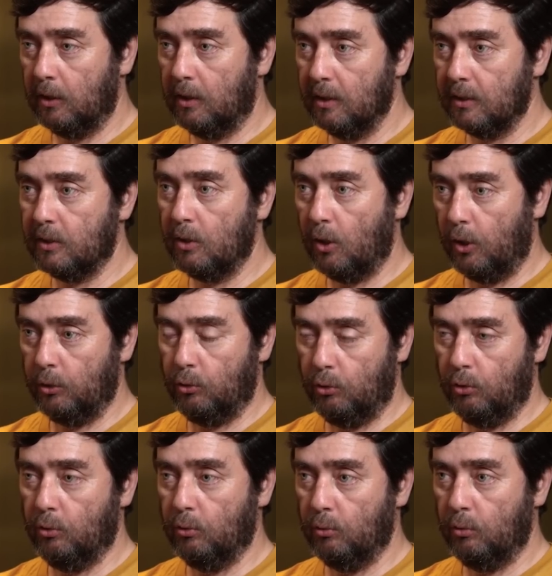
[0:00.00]
does not
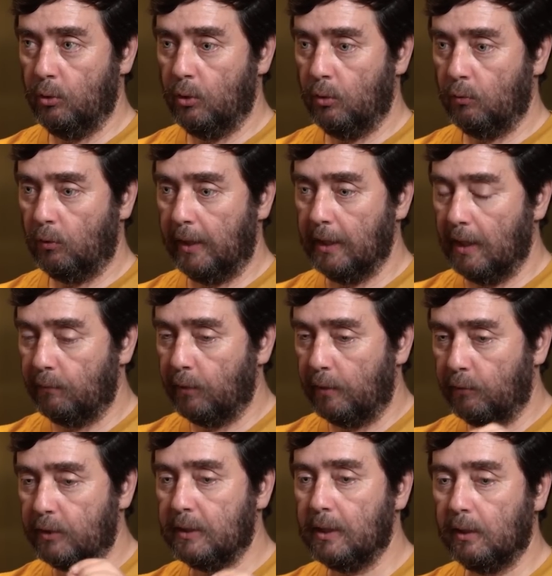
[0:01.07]
know, right?
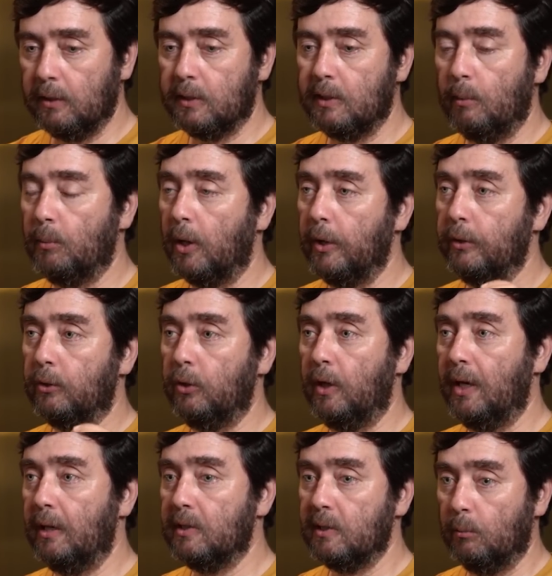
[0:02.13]
Every cell is some other
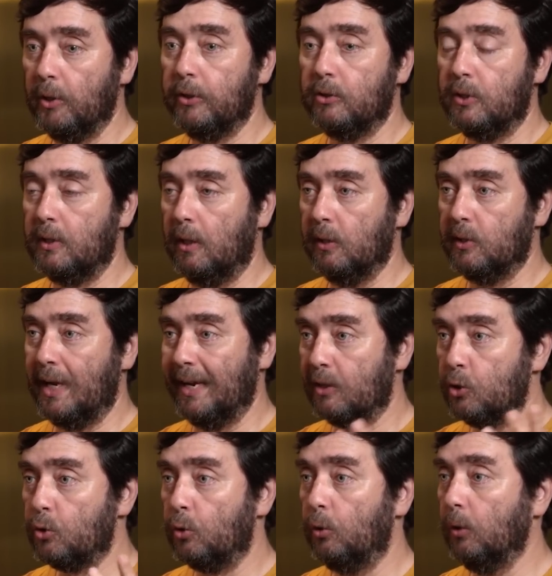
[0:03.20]
cell's
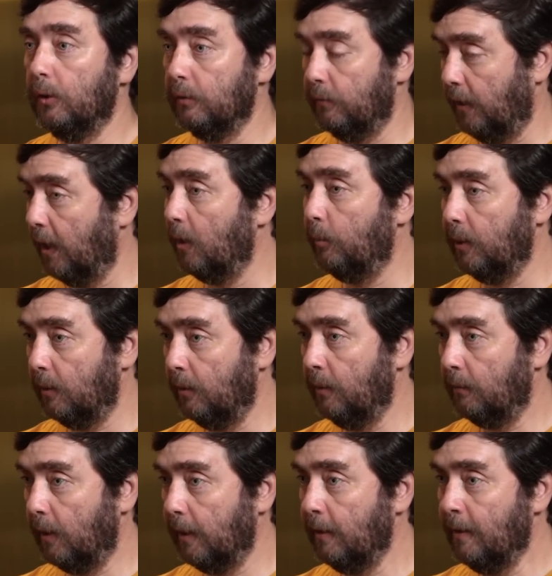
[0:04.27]
external environment,
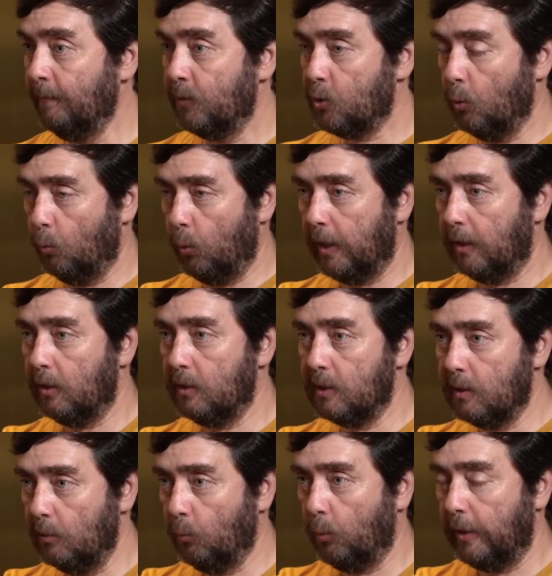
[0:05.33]
right? So where does
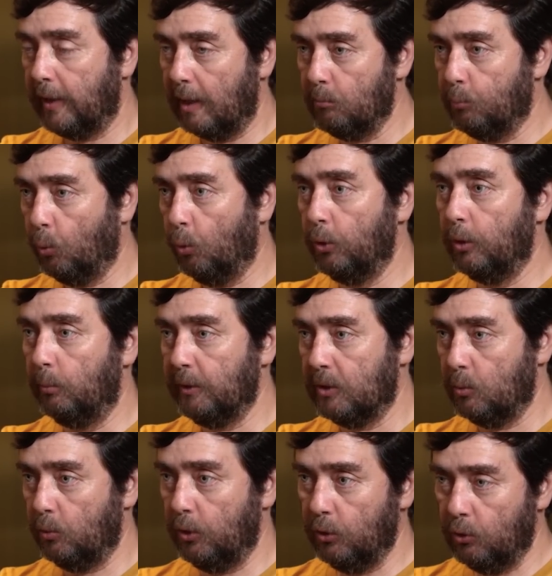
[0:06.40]
that border
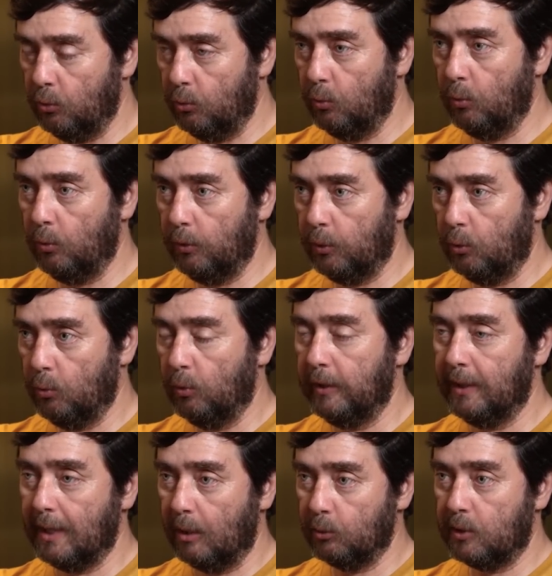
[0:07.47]
between you
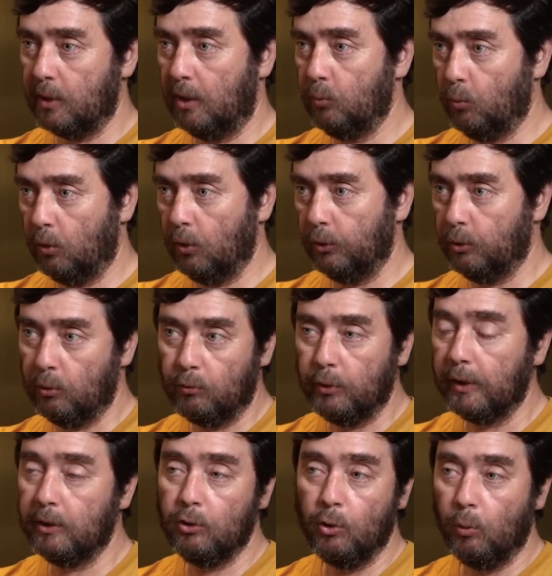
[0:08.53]
and the outside world? You don't
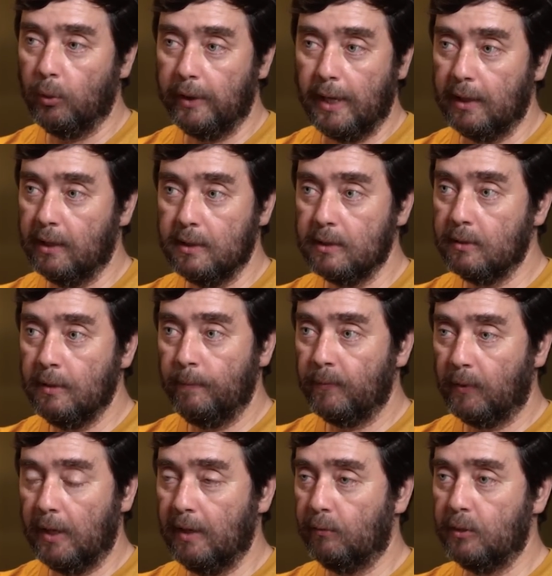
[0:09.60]
really know where that is,
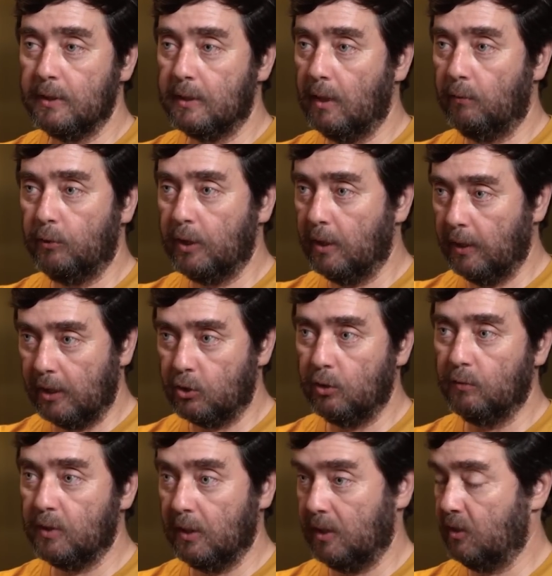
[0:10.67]
right? Every
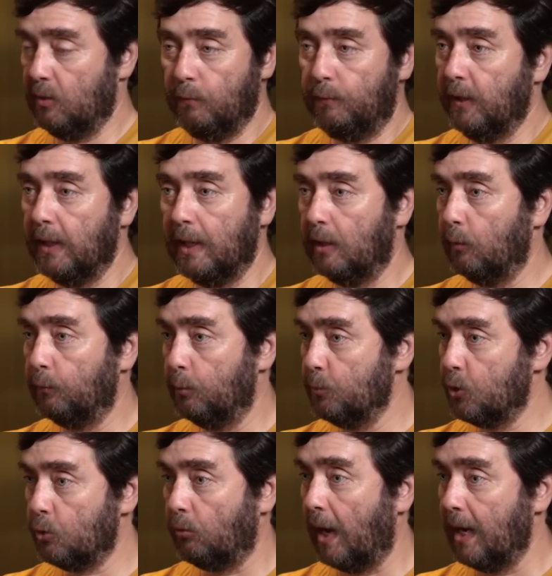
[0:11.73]
collection of cell has to figure that out from
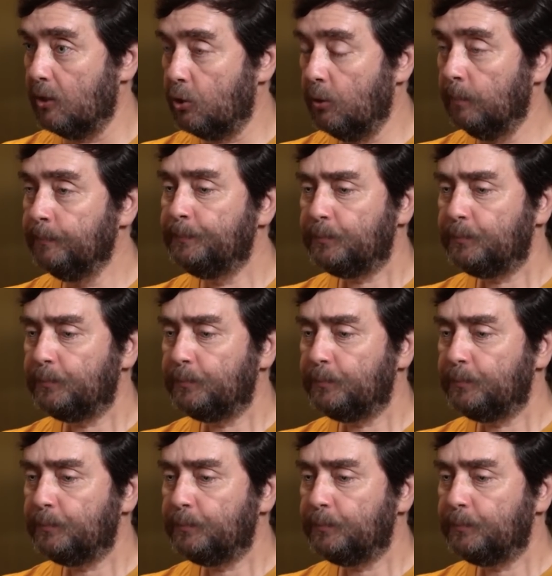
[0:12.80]
scratch.